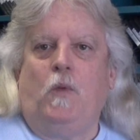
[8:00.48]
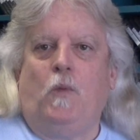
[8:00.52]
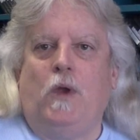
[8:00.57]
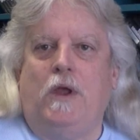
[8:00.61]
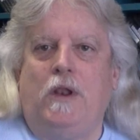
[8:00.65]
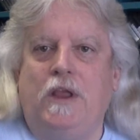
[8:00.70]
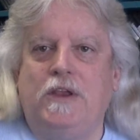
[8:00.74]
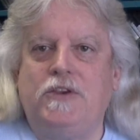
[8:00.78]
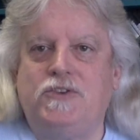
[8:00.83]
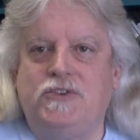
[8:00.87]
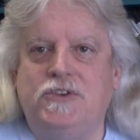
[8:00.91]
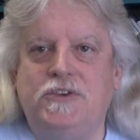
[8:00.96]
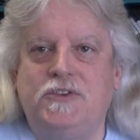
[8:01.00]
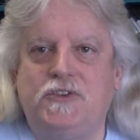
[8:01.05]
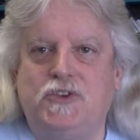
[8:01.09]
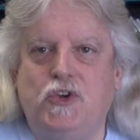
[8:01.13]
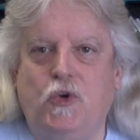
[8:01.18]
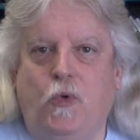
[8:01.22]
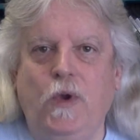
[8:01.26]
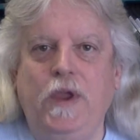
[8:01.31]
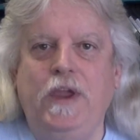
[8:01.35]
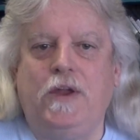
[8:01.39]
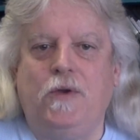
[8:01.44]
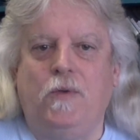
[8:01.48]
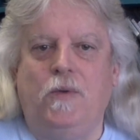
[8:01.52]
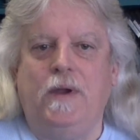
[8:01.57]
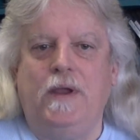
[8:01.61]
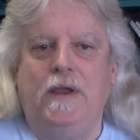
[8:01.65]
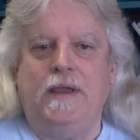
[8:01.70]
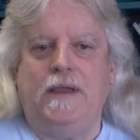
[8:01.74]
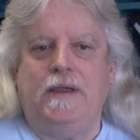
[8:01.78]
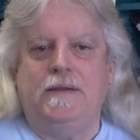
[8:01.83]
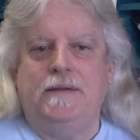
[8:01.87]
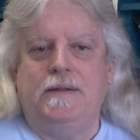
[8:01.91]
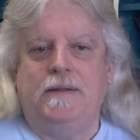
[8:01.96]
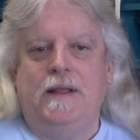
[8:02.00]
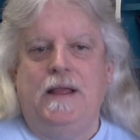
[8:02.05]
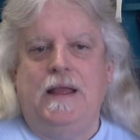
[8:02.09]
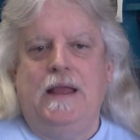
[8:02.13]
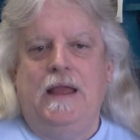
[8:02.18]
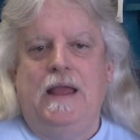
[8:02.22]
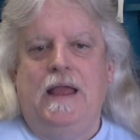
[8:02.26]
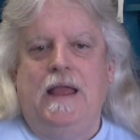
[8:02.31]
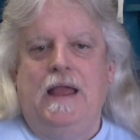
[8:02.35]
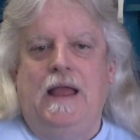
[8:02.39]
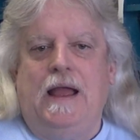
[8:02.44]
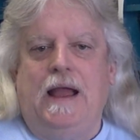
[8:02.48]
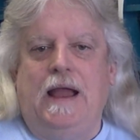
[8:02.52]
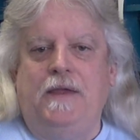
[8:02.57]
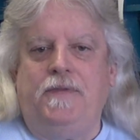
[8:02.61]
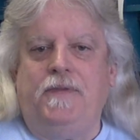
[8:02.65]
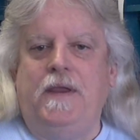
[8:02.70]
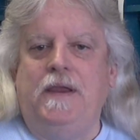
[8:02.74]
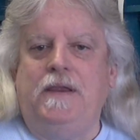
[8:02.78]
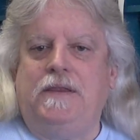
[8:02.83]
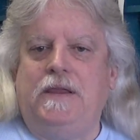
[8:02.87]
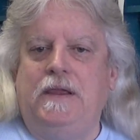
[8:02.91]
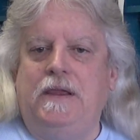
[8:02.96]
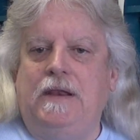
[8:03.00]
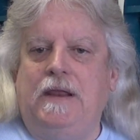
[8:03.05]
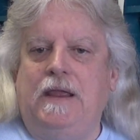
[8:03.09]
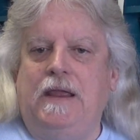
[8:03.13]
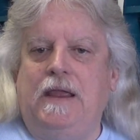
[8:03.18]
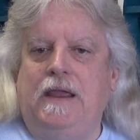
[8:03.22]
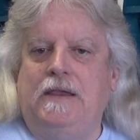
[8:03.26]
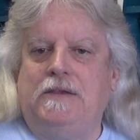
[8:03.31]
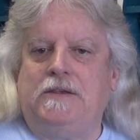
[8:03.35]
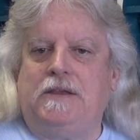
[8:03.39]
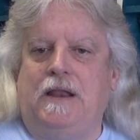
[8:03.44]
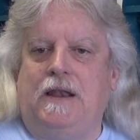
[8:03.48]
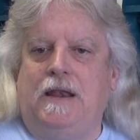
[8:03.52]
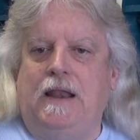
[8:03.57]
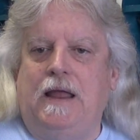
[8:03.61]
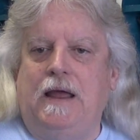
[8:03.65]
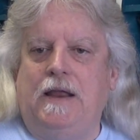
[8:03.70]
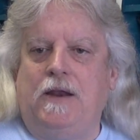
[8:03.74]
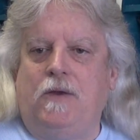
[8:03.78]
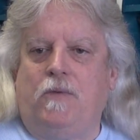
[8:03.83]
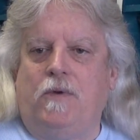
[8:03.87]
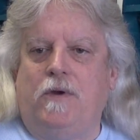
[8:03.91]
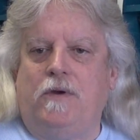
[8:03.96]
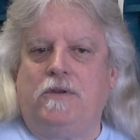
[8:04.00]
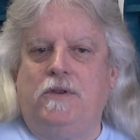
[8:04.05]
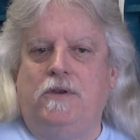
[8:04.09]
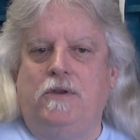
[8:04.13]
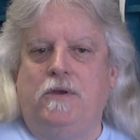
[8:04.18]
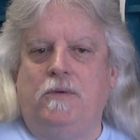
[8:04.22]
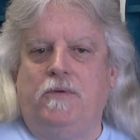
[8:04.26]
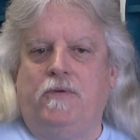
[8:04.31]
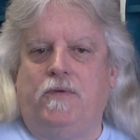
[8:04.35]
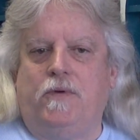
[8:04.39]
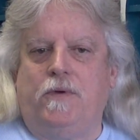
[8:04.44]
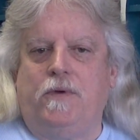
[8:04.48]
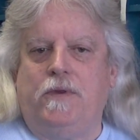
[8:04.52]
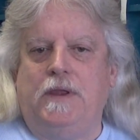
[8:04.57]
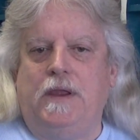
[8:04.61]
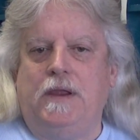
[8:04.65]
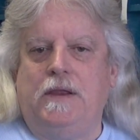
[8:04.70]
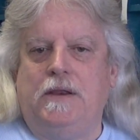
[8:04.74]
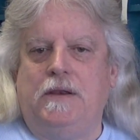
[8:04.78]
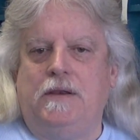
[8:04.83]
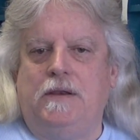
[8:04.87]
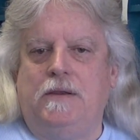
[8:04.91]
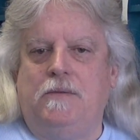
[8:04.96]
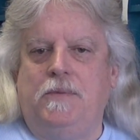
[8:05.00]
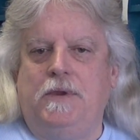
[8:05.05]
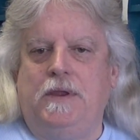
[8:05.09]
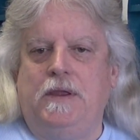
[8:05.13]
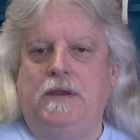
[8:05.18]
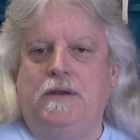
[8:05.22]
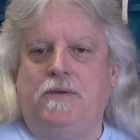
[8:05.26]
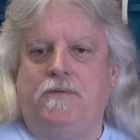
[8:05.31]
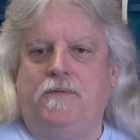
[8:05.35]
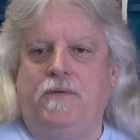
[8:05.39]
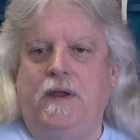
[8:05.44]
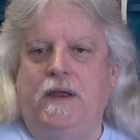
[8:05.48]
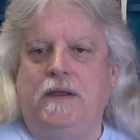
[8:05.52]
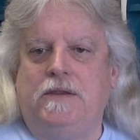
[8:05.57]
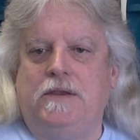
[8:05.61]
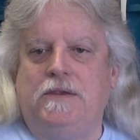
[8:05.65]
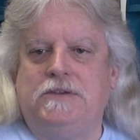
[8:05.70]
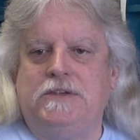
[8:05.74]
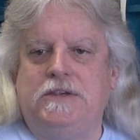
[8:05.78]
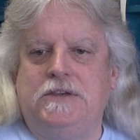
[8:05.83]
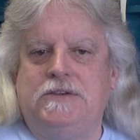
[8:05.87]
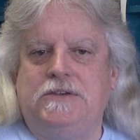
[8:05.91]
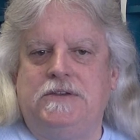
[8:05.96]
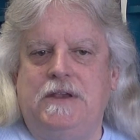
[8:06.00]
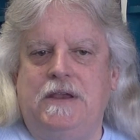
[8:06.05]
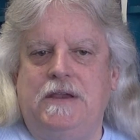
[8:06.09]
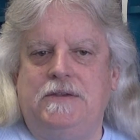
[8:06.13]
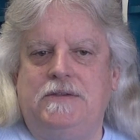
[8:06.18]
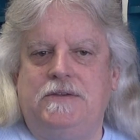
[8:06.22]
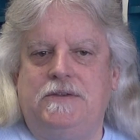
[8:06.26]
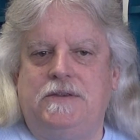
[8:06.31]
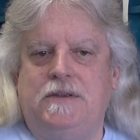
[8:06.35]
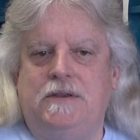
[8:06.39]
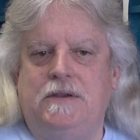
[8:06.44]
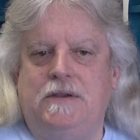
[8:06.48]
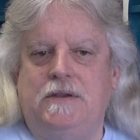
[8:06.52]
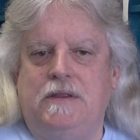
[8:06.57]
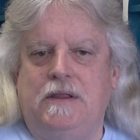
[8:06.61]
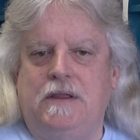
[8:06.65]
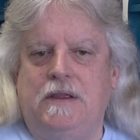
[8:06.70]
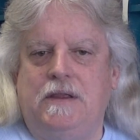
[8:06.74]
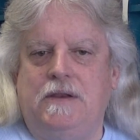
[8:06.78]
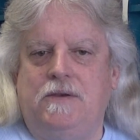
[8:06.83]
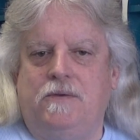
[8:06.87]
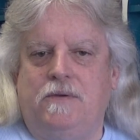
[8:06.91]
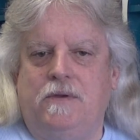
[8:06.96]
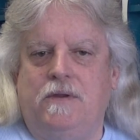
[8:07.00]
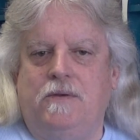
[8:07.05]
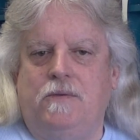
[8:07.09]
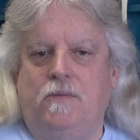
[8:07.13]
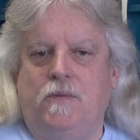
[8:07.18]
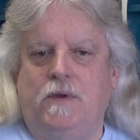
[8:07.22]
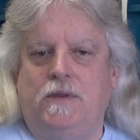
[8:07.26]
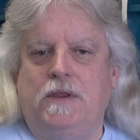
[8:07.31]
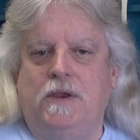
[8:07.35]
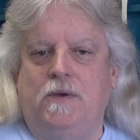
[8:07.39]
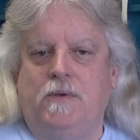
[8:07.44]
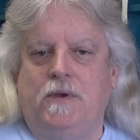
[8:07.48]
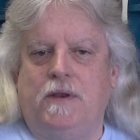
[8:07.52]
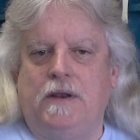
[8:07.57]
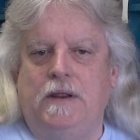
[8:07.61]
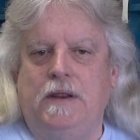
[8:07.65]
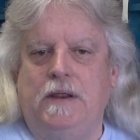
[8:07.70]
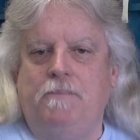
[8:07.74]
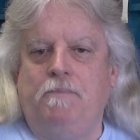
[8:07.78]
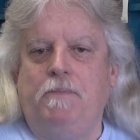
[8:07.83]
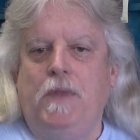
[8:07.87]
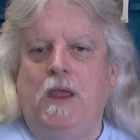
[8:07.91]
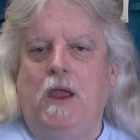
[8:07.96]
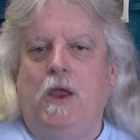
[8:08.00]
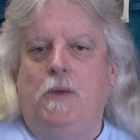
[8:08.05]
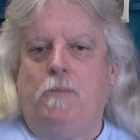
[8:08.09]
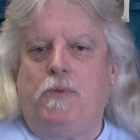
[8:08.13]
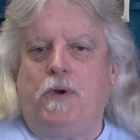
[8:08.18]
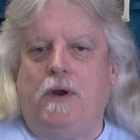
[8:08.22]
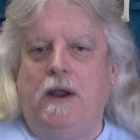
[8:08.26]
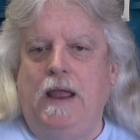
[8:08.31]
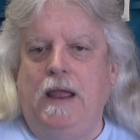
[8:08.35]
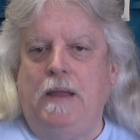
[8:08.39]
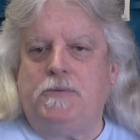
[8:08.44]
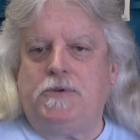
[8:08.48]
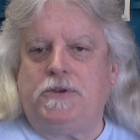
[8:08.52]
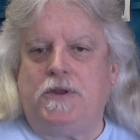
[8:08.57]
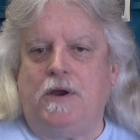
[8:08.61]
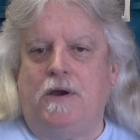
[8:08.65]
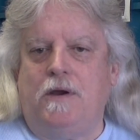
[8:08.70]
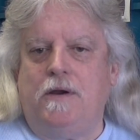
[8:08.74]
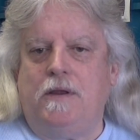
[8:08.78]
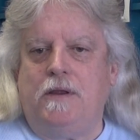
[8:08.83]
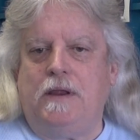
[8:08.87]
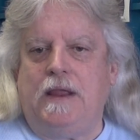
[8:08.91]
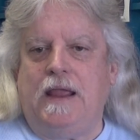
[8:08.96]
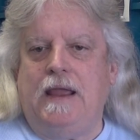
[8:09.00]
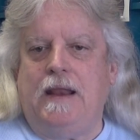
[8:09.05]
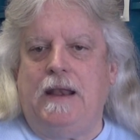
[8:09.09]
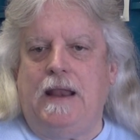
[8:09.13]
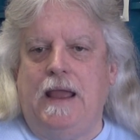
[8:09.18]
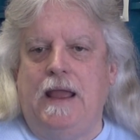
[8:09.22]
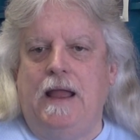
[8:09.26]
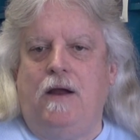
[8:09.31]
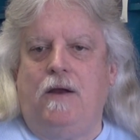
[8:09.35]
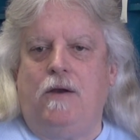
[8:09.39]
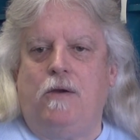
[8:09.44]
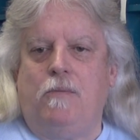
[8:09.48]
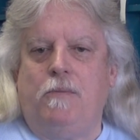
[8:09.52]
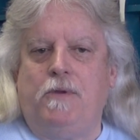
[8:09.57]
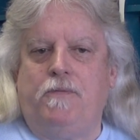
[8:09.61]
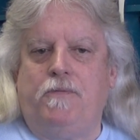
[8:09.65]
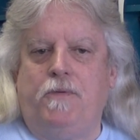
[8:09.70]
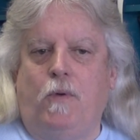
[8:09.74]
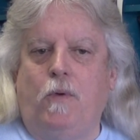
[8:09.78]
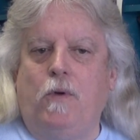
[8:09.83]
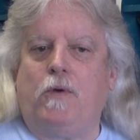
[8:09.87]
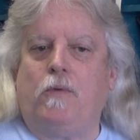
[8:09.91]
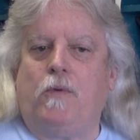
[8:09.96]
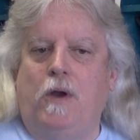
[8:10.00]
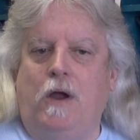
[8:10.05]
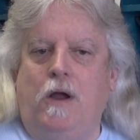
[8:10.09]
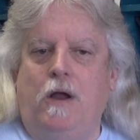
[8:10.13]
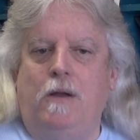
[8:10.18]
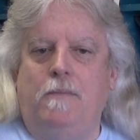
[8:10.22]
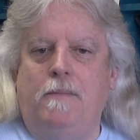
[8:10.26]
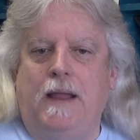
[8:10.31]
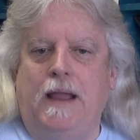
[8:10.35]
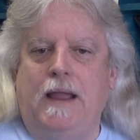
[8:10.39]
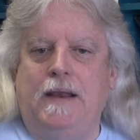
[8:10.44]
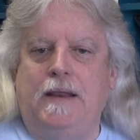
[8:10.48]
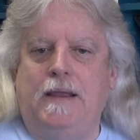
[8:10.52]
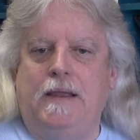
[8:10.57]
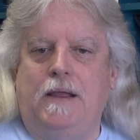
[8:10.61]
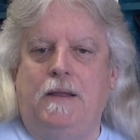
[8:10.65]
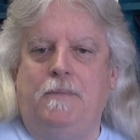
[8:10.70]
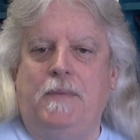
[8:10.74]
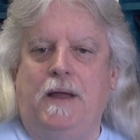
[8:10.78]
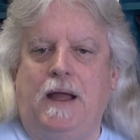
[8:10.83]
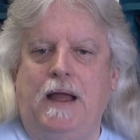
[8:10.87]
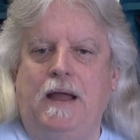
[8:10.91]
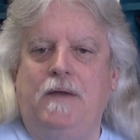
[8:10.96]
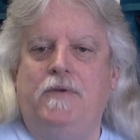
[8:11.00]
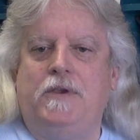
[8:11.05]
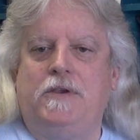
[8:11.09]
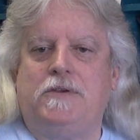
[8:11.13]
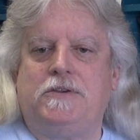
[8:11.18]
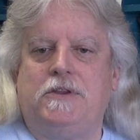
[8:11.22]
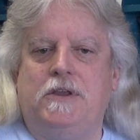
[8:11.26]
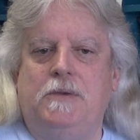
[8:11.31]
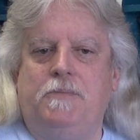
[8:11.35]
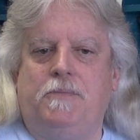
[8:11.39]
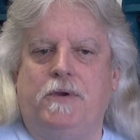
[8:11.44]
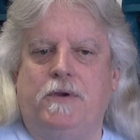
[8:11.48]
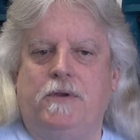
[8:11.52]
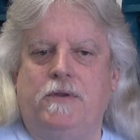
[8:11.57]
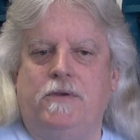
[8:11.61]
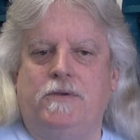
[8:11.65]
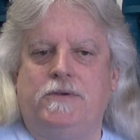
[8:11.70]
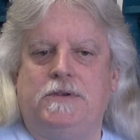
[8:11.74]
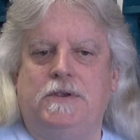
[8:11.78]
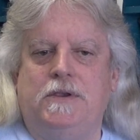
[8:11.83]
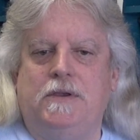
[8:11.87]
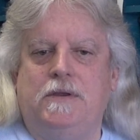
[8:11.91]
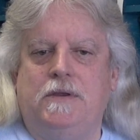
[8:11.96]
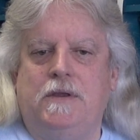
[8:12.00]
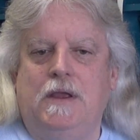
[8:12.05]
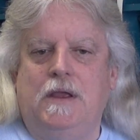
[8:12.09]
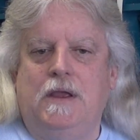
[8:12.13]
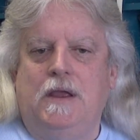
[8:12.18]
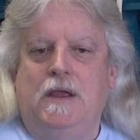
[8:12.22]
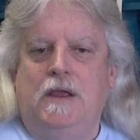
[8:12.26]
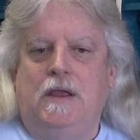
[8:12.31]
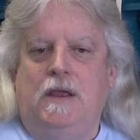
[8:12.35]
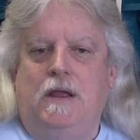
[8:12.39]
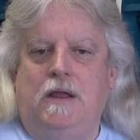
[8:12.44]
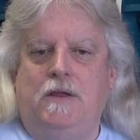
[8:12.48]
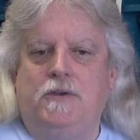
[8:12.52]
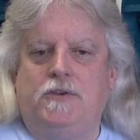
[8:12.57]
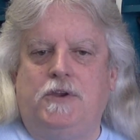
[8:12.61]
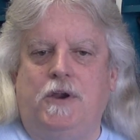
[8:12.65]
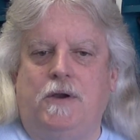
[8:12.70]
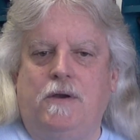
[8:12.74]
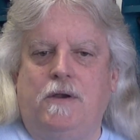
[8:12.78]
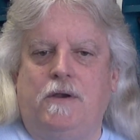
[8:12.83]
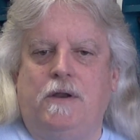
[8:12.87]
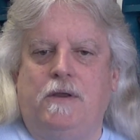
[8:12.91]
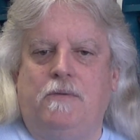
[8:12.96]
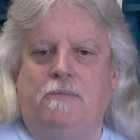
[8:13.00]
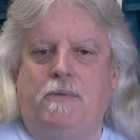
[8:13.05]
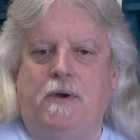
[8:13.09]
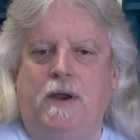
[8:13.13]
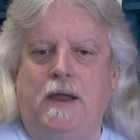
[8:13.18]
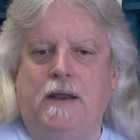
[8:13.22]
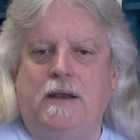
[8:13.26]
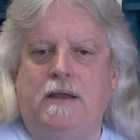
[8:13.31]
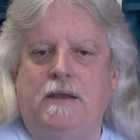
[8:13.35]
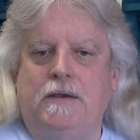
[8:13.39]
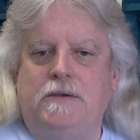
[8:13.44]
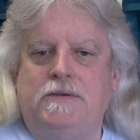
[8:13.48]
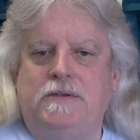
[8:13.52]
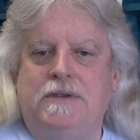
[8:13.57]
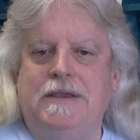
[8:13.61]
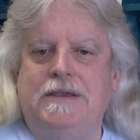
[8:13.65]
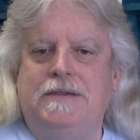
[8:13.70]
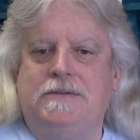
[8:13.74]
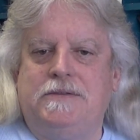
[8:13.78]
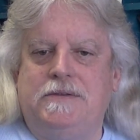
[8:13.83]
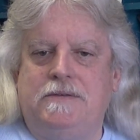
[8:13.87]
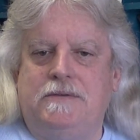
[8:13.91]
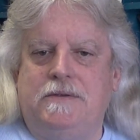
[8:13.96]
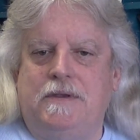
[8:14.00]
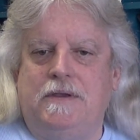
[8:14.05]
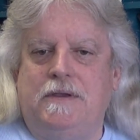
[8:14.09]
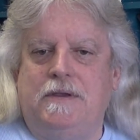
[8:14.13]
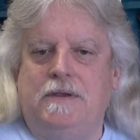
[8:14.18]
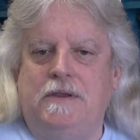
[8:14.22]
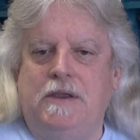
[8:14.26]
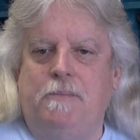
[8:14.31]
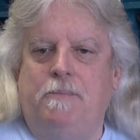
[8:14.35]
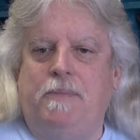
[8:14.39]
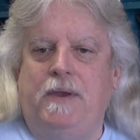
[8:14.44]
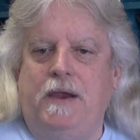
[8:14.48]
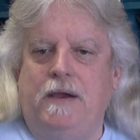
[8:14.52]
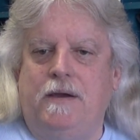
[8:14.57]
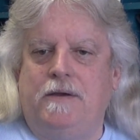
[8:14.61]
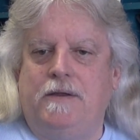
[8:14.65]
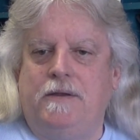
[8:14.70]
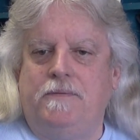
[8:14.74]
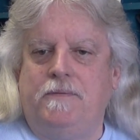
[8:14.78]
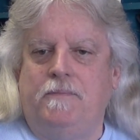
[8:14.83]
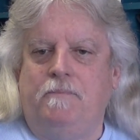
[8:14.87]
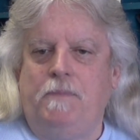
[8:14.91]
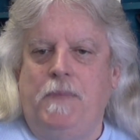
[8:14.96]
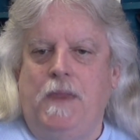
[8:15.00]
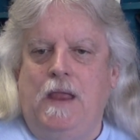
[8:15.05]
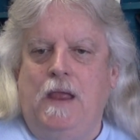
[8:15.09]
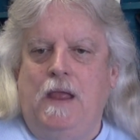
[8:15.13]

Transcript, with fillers: Well, let's just tweak away. I think TNA has a lot of work to do before they can begin to fight the success and what they really need. Perhaps starting an hour before Raw might help. Obviously, producing alternative products is imperative.